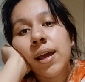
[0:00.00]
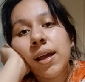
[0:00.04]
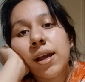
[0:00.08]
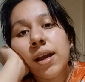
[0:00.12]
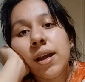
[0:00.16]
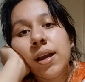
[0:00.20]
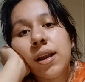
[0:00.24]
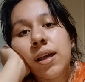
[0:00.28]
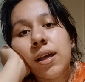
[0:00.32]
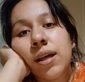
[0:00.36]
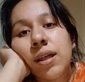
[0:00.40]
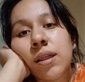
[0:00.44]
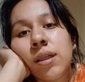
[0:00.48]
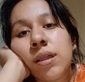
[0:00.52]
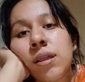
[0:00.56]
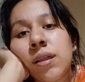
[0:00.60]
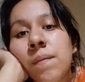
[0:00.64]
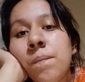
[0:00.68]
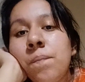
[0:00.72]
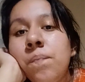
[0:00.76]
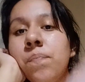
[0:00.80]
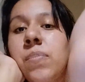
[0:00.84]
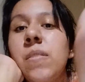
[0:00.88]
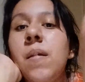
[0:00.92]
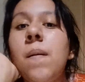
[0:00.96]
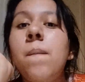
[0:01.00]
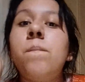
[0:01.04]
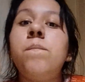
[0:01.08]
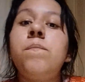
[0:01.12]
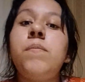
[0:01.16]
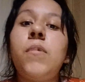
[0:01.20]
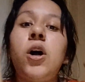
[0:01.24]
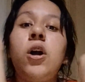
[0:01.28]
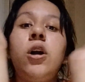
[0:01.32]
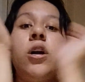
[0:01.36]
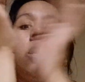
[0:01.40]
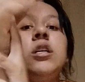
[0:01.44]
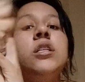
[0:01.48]
It is
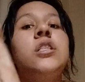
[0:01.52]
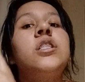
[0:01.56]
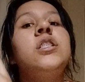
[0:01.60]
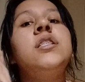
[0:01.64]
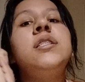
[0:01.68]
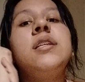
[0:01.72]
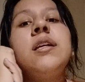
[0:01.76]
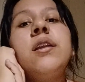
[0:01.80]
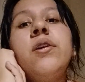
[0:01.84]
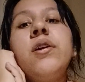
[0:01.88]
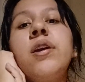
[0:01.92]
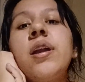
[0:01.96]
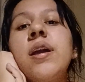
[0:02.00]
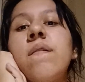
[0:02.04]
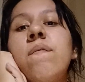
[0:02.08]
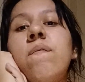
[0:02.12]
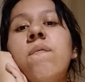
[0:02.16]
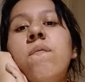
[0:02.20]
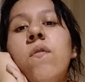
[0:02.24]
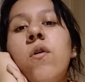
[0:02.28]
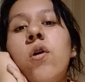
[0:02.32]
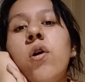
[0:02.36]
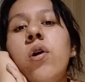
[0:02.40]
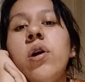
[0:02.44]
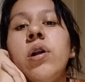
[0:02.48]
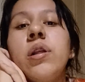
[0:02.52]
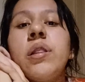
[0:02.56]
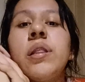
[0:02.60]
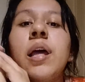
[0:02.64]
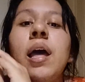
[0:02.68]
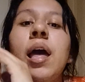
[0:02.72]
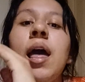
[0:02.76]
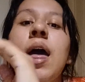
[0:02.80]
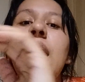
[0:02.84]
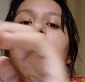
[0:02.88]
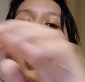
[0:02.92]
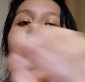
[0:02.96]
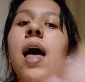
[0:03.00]
March Saturday 4th.
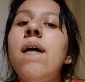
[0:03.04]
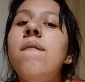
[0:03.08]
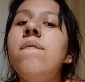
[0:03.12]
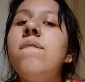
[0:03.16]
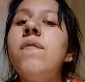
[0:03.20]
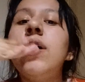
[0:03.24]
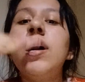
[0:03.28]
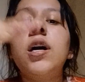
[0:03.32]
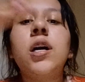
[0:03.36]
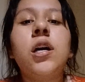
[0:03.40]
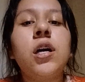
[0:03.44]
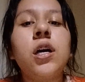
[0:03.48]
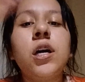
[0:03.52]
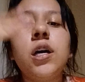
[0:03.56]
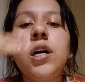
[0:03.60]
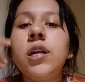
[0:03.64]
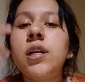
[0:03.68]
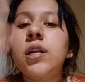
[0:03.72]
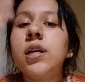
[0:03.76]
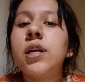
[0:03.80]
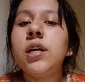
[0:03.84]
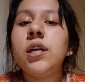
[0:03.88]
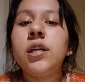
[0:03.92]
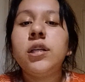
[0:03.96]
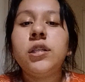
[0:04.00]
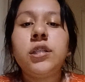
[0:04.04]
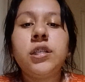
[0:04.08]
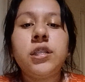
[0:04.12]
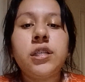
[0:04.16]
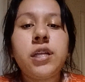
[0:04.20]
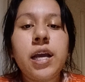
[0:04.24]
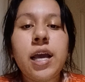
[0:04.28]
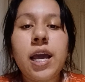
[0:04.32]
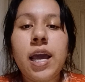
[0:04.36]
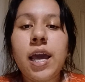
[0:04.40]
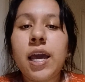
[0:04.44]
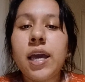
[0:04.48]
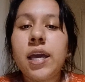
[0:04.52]
Have a good, good
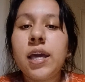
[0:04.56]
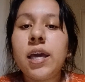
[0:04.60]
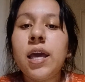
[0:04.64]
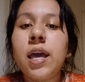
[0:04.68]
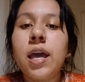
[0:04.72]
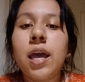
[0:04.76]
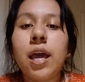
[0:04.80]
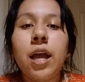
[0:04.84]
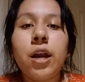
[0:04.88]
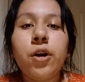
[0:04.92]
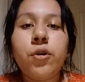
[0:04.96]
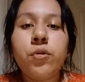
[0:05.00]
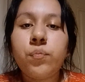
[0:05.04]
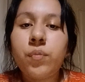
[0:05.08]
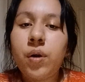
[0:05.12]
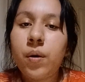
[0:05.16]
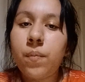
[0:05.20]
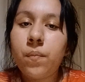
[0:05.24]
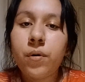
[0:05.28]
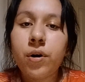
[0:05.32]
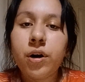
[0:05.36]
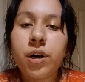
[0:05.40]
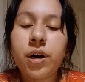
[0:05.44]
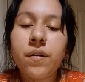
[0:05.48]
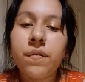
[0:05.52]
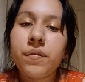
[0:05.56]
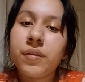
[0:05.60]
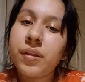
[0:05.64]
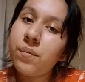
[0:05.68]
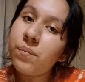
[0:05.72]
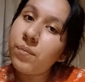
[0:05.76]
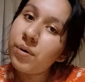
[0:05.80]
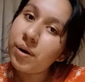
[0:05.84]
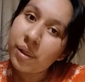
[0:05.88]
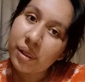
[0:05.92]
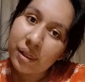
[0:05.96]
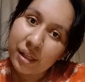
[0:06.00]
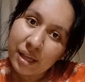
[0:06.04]
day. And remember, if
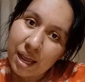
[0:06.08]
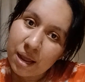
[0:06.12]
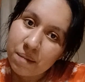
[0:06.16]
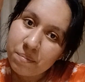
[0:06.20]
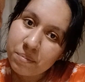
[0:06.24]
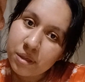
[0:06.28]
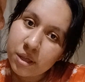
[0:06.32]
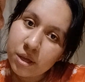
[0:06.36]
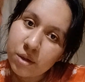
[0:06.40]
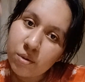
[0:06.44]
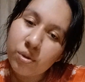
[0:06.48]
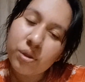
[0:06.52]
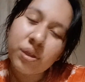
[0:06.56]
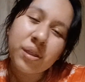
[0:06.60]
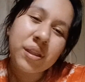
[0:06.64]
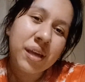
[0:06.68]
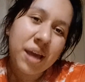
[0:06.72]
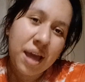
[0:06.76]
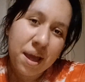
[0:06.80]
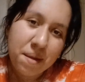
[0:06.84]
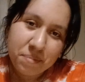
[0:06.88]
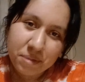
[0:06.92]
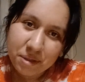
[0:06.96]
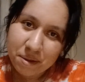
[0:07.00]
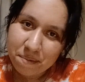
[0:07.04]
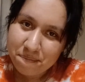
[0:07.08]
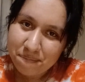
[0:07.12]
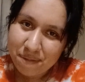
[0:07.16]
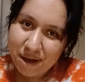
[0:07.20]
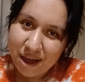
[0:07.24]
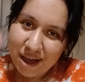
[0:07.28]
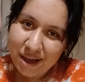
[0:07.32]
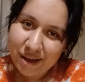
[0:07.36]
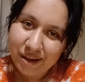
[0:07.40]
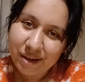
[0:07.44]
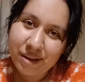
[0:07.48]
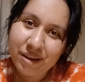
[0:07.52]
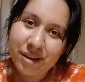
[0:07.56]
someone scams you, scam them
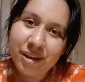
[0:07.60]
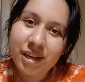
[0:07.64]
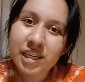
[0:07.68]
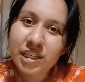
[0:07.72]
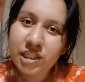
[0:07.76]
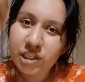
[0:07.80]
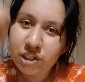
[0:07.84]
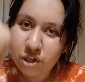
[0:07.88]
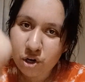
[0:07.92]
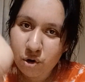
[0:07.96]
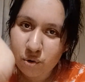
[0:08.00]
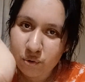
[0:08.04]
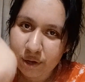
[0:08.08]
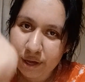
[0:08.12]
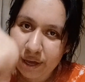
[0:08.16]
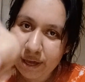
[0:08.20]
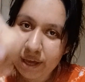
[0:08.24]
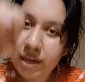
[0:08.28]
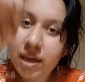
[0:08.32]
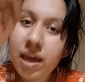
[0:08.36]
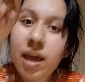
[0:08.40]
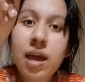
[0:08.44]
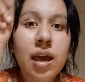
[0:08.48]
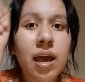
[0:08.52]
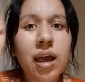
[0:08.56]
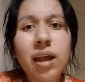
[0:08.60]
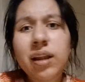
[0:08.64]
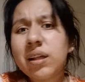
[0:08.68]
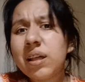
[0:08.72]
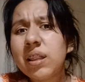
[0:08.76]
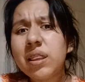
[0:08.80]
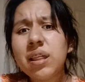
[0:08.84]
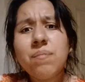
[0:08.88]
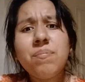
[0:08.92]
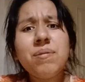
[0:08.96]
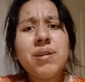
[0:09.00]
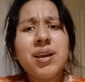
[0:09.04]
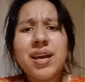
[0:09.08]
back. Joking. It's
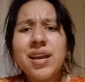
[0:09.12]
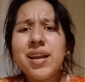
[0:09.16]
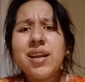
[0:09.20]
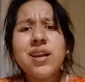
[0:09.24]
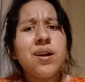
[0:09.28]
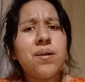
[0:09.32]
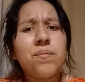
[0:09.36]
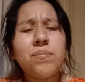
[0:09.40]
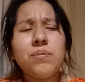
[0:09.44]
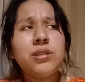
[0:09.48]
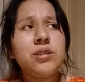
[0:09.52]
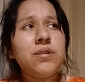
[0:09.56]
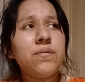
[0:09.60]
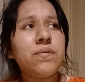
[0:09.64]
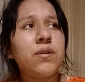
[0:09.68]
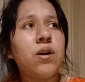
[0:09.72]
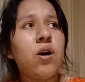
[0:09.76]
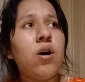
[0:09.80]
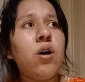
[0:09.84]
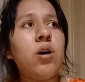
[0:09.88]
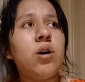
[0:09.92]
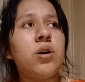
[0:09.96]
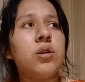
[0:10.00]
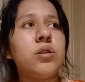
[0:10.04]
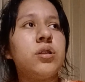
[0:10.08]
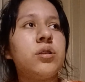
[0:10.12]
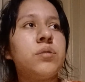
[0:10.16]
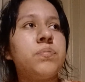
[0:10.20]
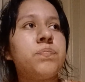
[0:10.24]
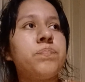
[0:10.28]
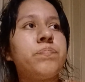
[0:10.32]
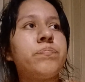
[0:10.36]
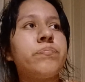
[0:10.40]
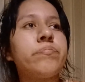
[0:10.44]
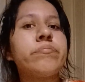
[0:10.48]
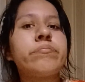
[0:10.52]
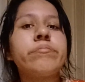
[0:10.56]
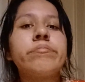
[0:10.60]
because I've been getting a bunch of
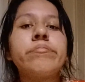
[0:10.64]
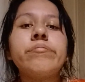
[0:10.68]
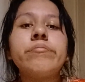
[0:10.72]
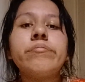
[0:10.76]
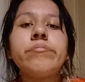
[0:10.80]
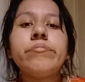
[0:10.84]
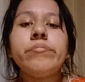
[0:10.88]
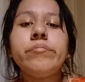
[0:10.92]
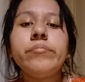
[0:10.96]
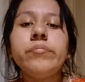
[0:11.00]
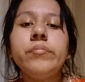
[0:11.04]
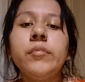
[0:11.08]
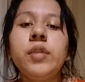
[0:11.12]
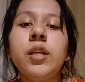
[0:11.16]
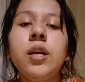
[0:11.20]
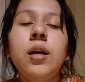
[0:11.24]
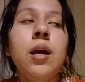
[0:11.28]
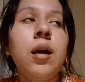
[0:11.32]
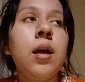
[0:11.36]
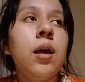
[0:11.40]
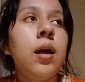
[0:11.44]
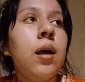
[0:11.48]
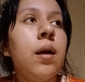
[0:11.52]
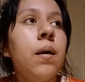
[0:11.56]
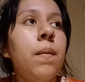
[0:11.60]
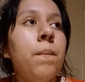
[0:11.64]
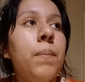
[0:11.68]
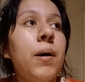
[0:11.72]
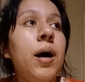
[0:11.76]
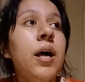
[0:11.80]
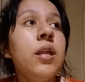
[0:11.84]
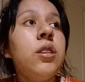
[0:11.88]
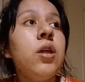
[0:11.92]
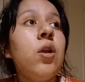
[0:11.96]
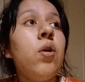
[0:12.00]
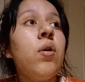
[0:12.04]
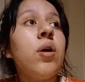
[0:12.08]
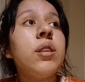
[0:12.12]
calls.
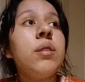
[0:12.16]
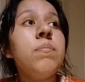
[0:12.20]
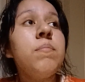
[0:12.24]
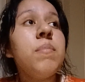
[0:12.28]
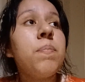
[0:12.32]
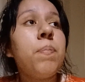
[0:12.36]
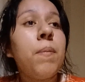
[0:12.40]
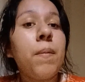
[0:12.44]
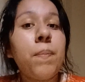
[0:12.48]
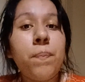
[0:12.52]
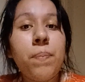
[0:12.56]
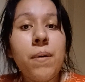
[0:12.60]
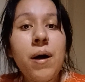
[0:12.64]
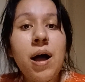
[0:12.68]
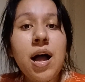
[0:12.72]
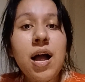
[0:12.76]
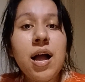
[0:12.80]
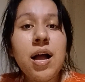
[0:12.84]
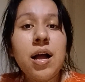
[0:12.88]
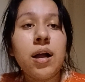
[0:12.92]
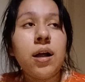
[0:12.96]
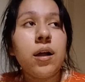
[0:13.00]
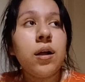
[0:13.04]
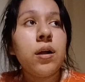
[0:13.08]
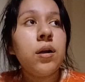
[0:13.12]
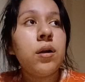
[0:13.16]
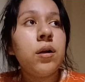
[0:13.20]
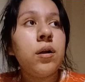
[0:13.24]
Pásalo, es mi papá.